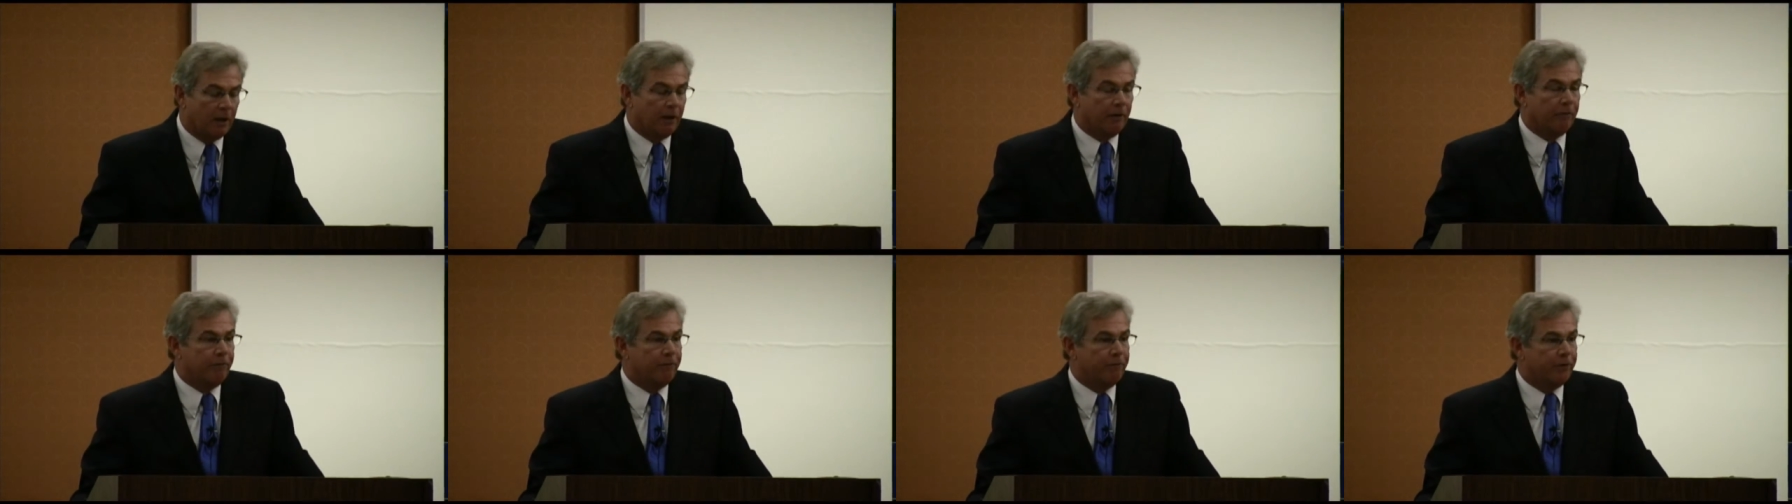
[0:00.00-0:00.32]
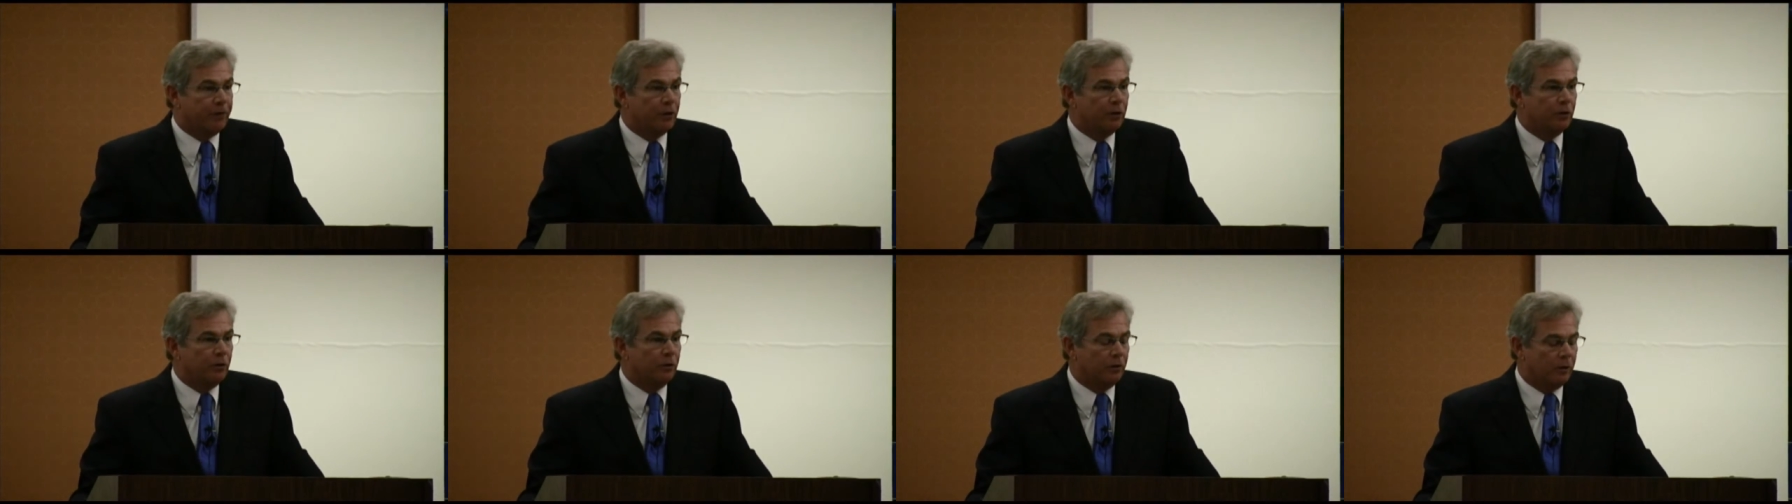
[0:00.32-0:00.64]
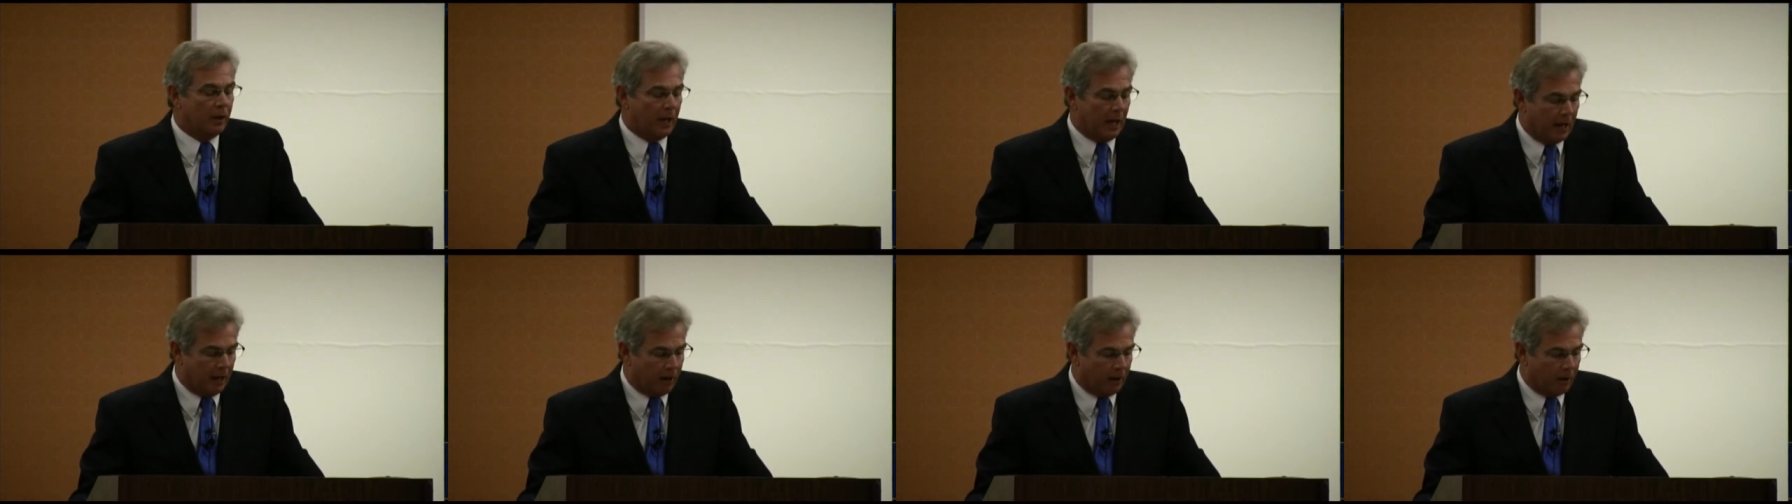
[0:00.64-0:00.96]
of
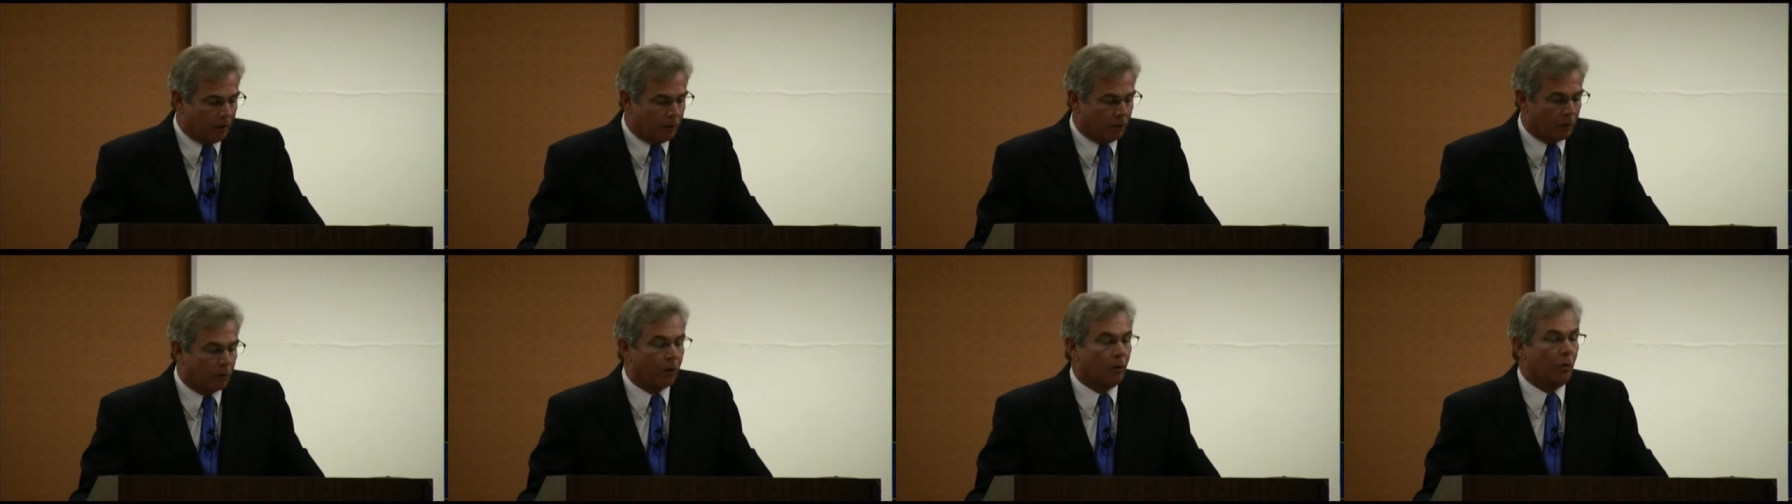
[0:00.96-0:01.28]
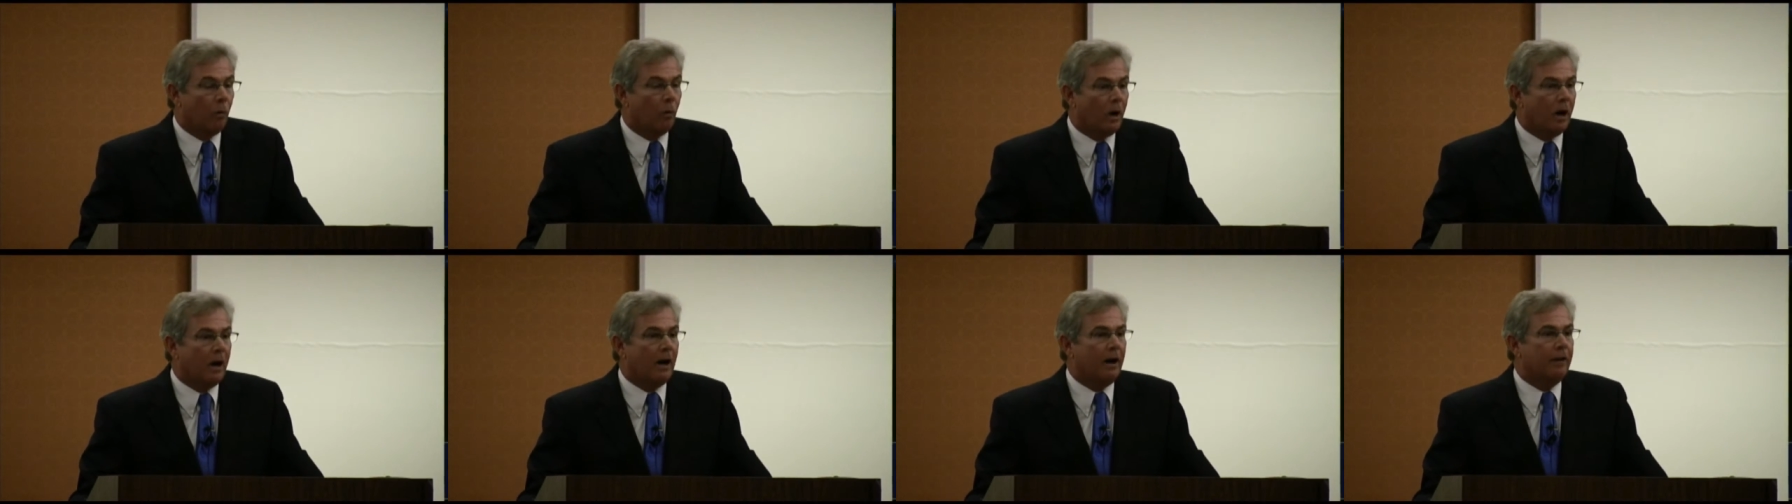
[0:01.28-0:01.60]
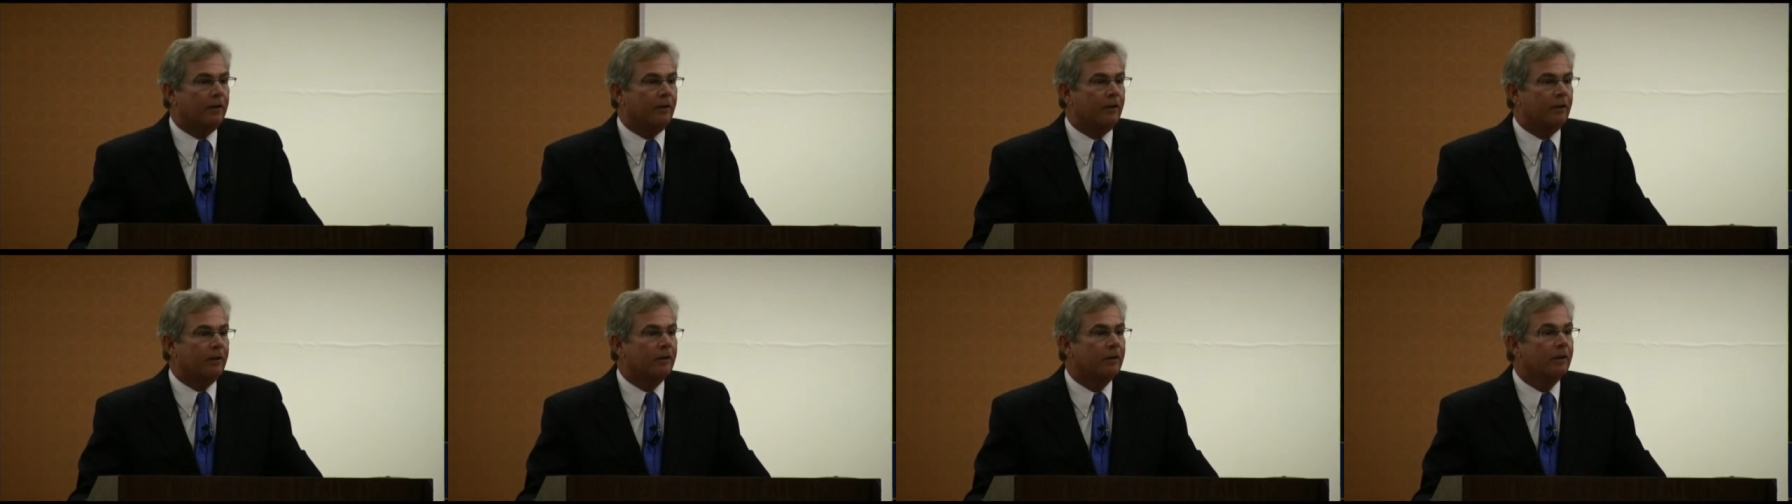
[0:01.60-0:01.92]
food, air, or
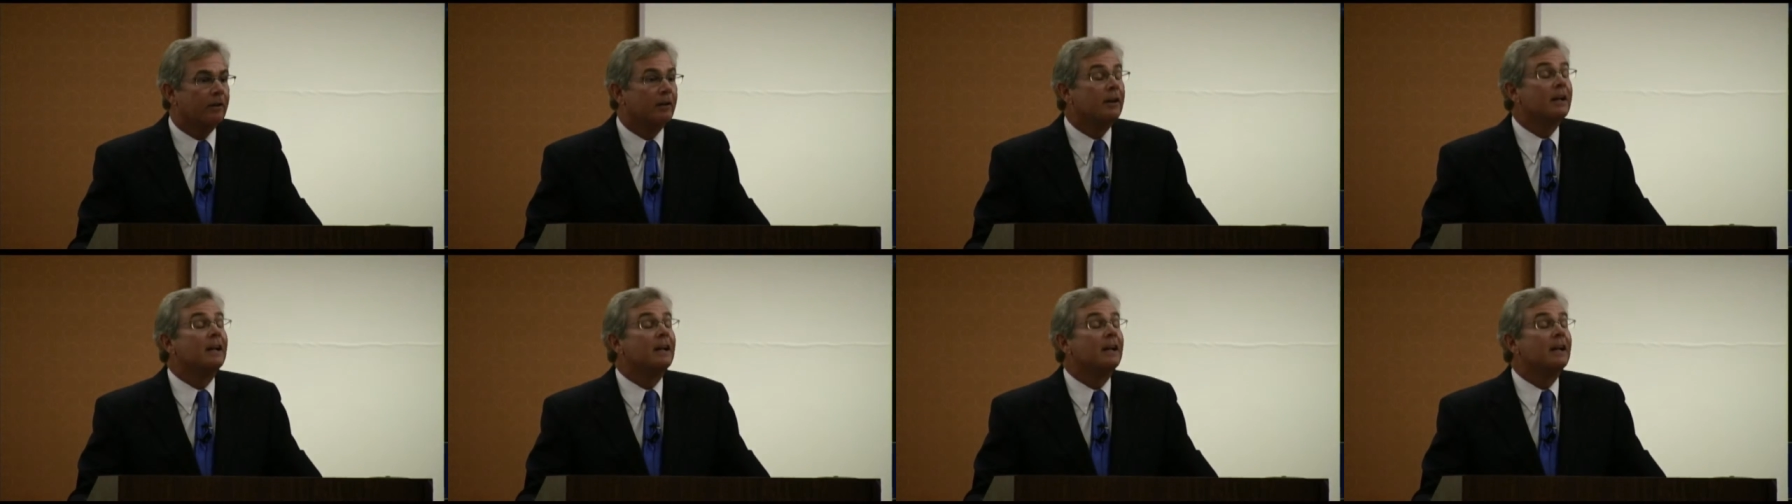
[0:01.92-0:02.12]
water